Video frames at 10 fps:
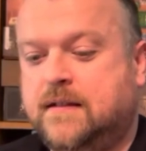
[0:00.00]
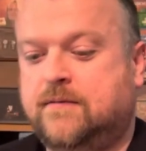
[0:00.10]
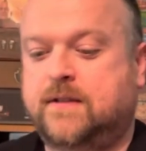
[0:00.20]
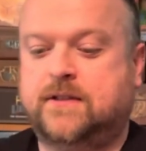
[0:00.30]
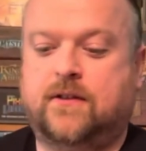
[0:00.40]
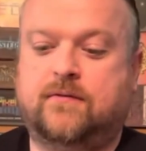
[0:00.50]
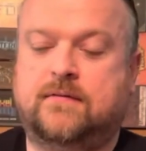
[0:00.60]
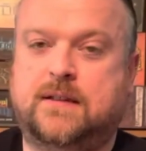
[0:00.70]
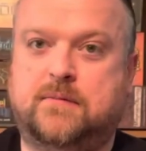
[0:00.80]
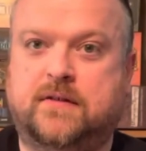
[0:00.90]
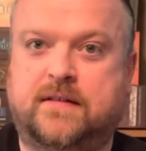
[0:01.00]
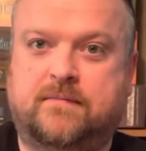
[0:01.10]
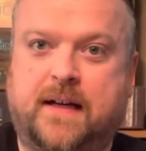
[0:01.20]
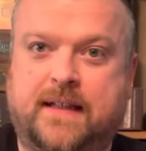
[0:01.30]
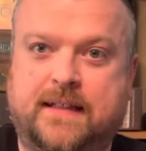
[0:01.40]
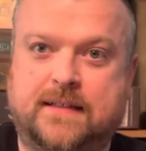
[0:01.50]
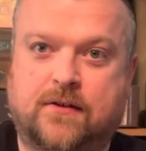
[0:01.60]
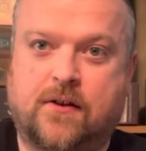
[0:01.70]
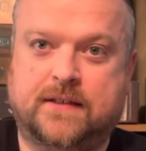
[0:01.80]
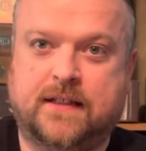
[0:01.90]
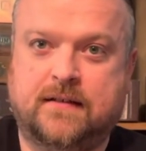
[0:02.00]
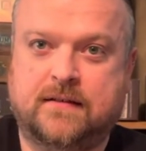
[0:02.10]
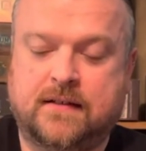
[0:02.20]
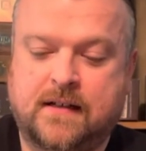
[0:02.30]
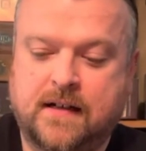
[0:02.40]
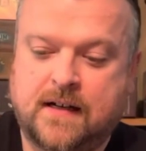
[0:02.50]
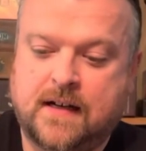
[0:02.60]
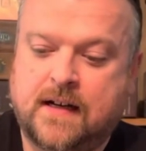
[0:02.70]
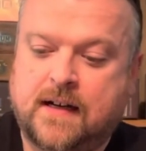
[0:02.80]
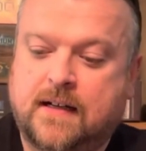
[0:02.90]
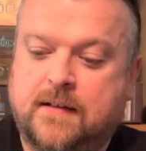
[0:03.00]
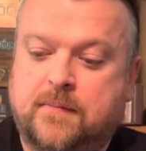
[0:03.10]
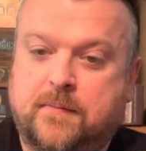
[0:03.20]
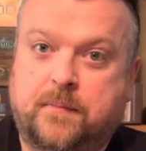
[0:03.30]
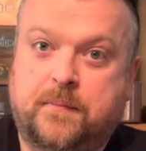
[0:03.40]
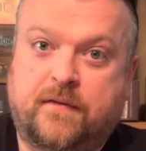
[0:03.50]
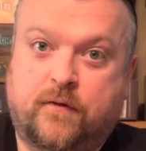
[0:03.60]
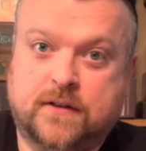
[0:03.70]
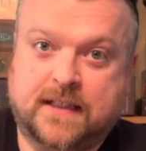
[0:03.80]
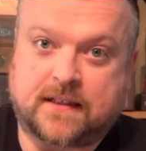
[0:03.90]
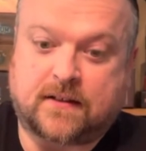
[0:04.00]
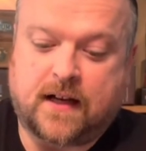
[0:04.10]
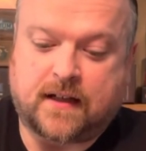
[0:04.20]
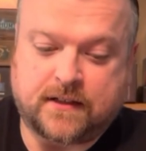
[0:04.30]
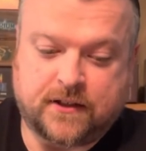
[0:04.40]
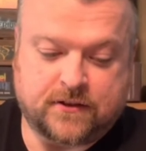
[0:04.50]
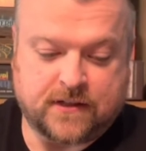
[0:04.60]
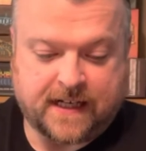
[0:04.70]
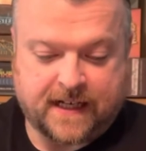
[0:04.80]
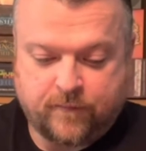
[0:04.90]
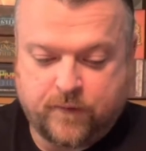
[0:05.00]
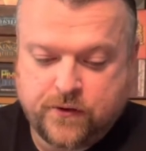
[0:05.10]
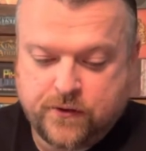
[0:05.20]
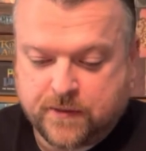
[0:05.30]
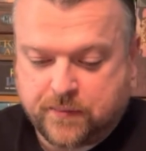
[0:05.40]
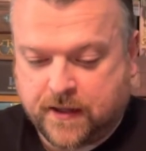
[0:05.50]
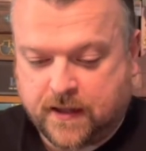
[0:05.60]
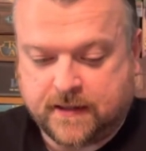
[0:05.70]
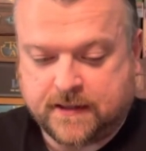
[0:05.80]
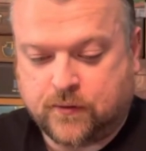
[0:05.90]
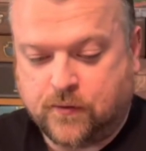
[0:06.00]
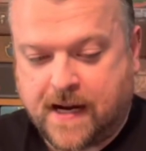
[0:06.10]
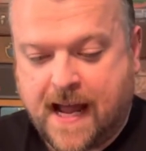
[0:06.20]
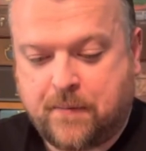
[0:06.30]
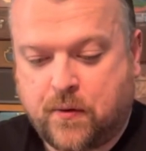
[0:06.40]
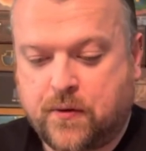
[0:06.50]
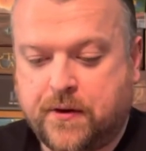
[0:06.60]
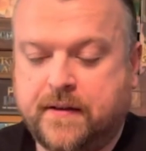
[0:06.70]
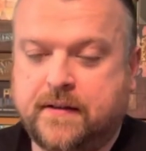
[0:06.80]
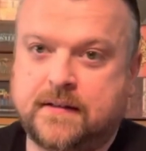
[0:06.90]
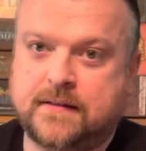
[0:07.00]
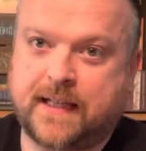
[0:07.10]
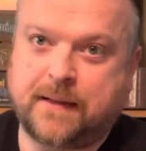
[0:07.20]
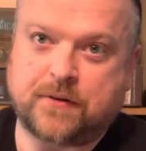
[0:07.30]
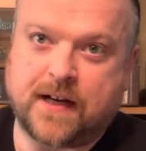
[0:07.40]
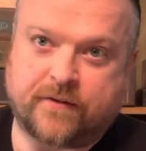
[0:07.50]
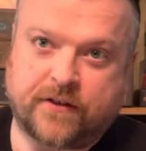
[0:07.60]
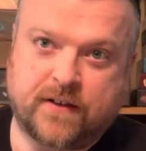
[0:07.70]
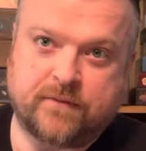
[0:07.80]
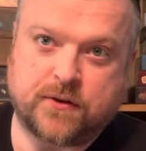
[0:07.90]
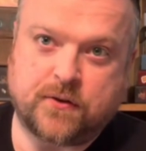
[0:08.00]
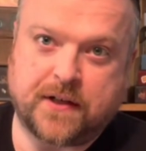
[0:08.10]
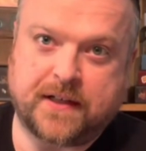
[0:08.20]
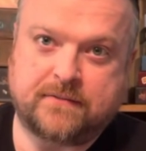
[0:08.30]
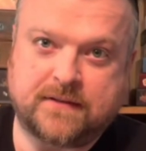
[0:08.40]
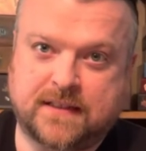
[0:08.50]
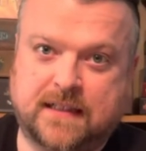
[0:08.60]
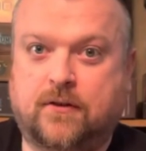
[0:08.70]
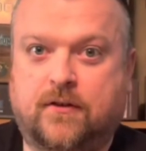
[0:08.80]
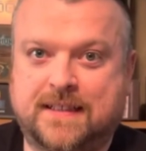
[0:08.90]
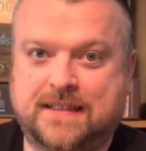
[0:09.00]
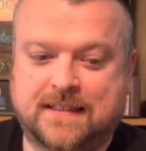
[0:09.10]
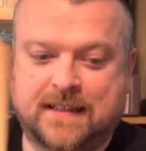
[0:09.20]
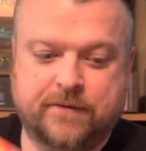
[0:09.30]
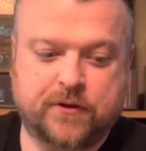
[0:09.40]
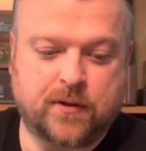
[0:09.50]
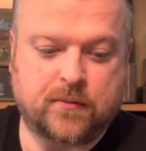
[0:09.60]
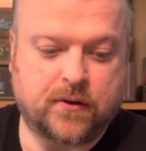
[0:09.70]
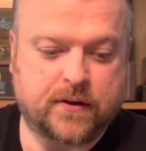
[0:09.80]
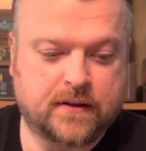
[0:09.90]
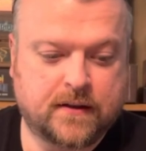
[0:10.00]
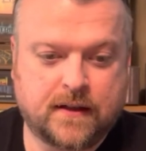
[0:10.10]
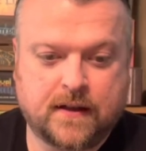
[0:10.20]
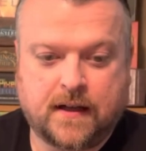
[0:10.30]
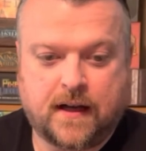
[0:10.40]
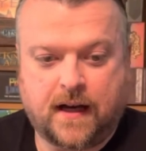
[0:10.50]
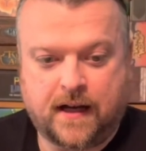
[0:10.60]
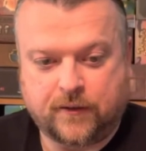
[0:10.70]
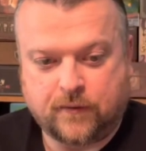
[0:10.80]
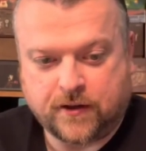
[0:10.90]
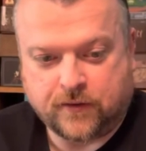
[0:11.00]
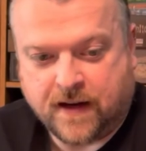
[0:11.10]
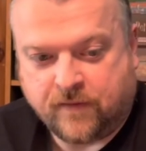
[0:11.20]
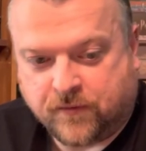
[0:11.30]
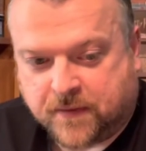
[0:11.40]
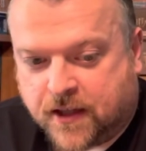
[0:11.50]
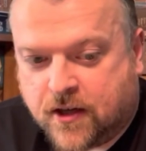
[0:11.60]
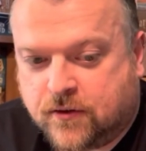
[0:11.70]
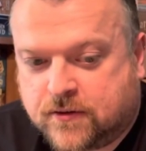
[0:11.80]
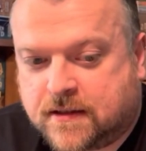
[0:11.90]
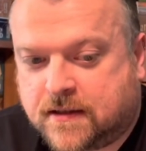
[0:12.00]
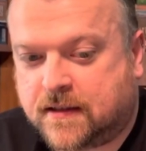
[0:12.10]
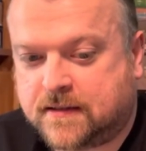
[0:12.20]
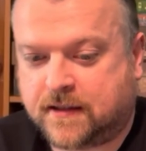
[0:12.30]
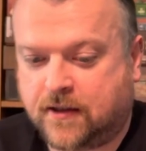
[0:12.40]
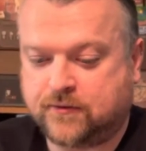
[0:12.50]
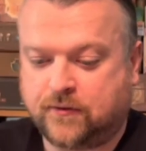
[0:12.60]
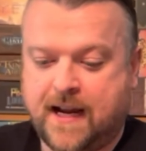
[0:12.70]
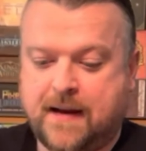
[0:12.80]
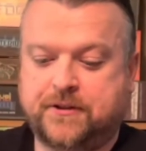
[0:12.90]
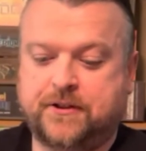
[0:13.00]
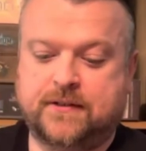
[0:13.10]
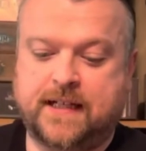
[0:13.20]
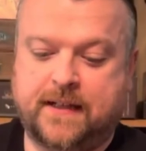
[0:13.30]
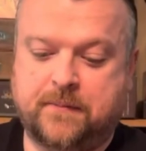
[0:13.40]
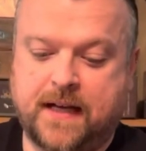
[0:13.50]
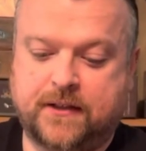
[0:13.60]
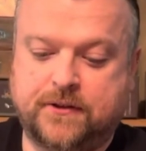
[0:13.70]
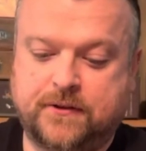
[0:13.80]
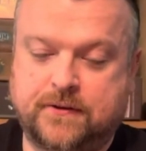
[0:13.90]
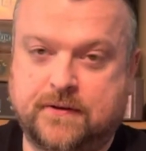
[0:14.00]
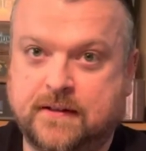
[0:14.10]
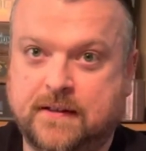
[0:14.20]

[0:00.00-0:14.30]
which are symbolized by these cards here, before six o'clock. You're trying to get food, you're putting it on this cool cat board to keep track of your inventory, which that's all it is, is an inventory board. Uh, you're running around from the ghost because the ghost will capture you and take you back to